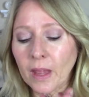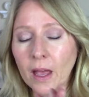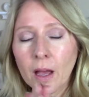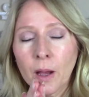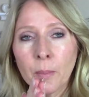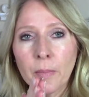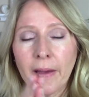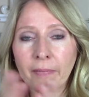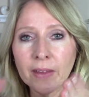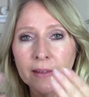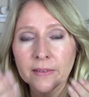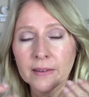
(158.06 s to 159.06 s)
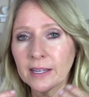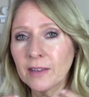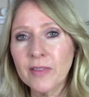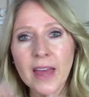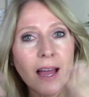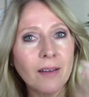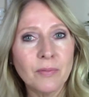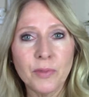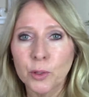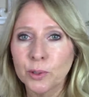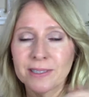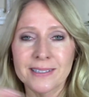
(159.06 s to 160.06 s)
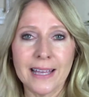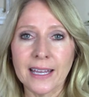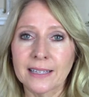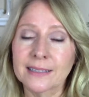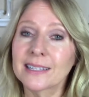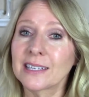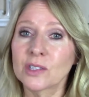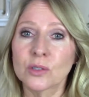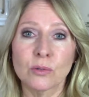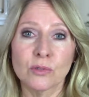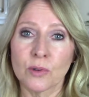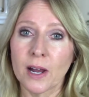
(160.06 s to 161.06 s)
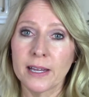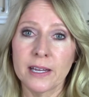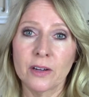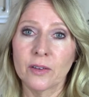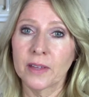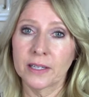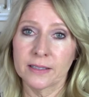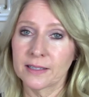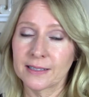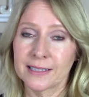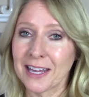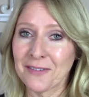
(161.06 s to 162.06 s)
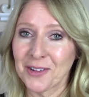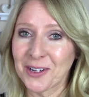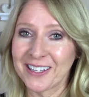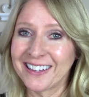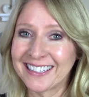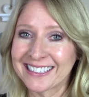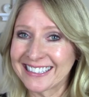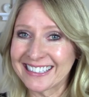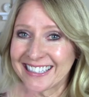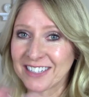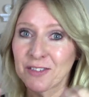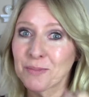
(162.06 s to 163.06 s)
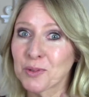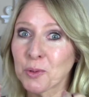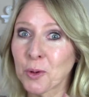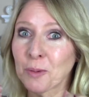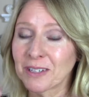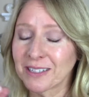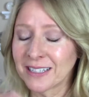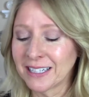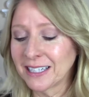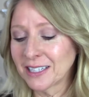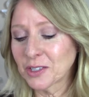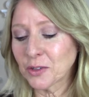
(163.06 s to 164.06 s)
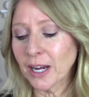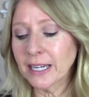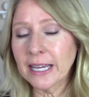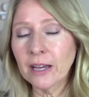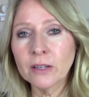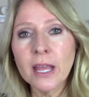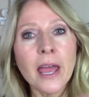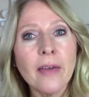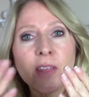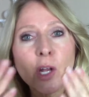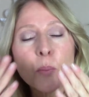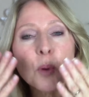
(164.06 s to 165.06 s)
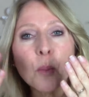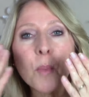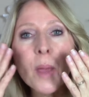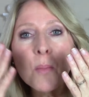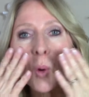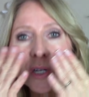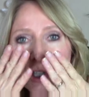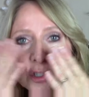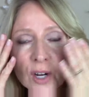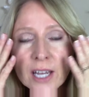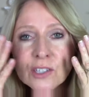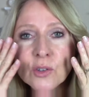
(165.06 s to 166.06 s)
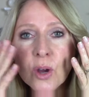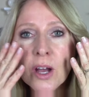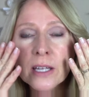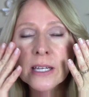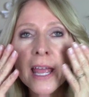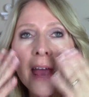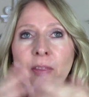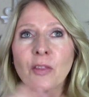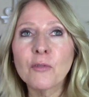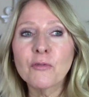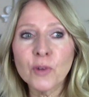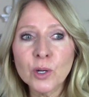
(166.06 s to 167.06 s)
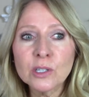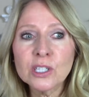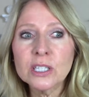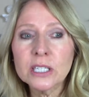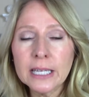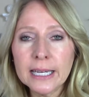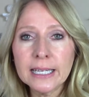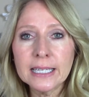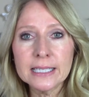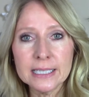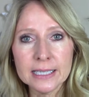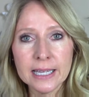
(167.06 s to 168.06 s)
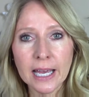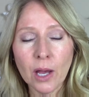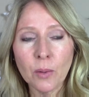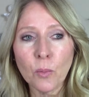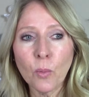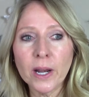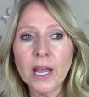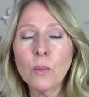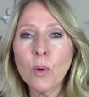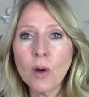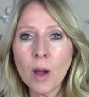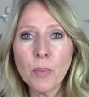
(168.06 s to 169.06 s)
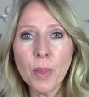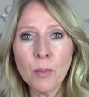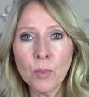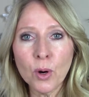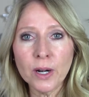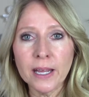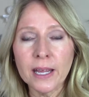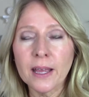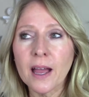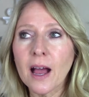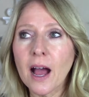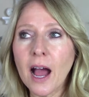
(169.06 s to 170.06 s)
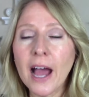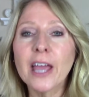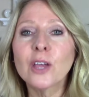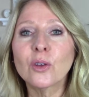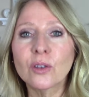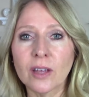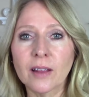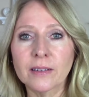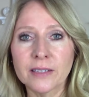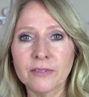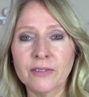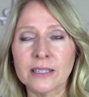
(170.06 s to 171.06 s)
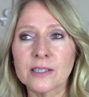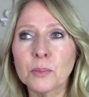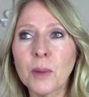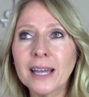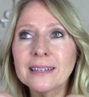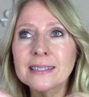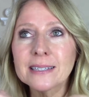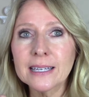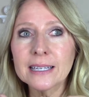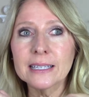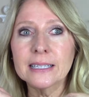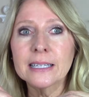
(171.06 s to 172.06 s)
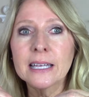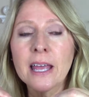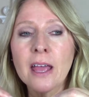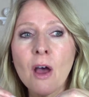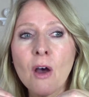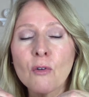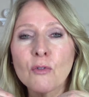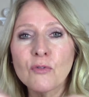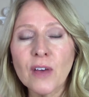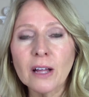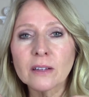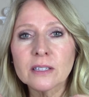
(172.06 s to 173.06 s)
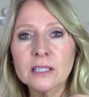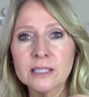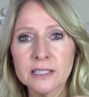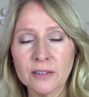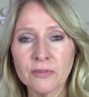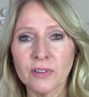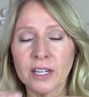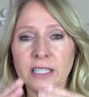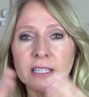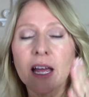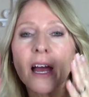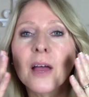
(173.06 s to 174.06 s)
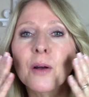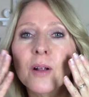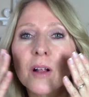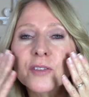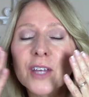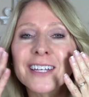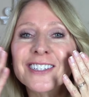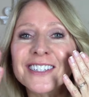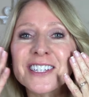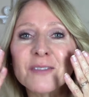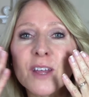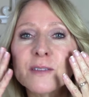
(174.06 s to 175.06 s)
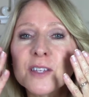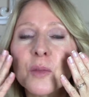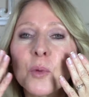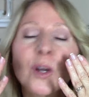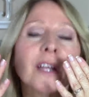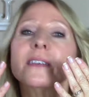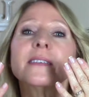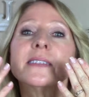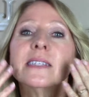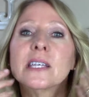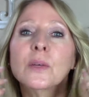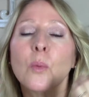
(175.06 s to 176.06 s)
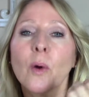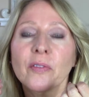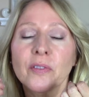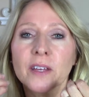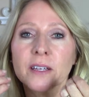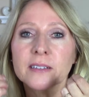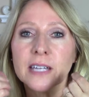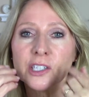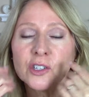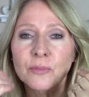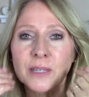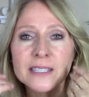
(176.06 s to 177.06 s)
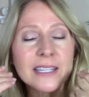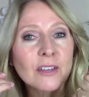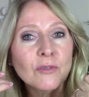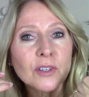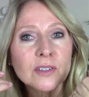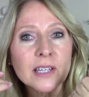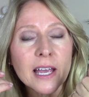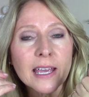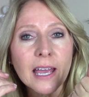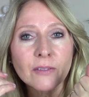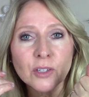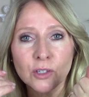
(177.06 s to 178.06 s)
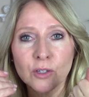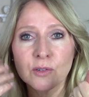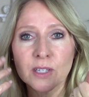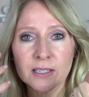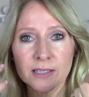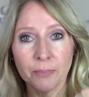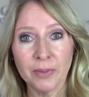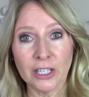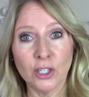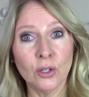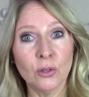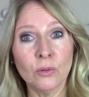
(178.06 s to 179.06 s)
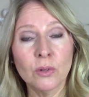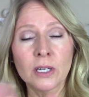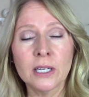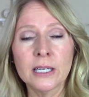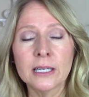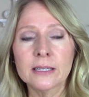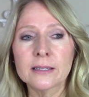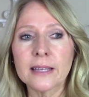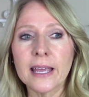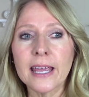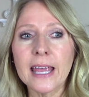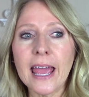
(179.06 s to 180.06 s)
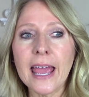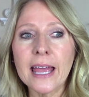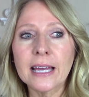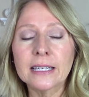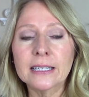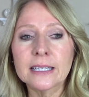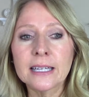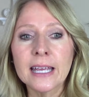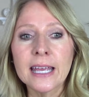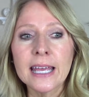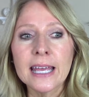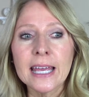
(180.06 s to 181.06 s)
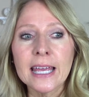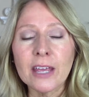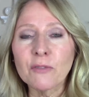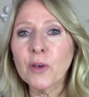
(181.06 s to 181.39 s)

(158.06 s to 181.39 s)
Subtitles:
And then give that 30 seconds. It's so dry here that it doesn't take very long to kind of absorb and dry down. And then I'll put my moisturizer on. The first night I did that, when I woke up in the morning, I could tell a difference. My skin felt different. I'll touch it sometimes in the morning to see what the texture of my skin feels like after using something new, say, and it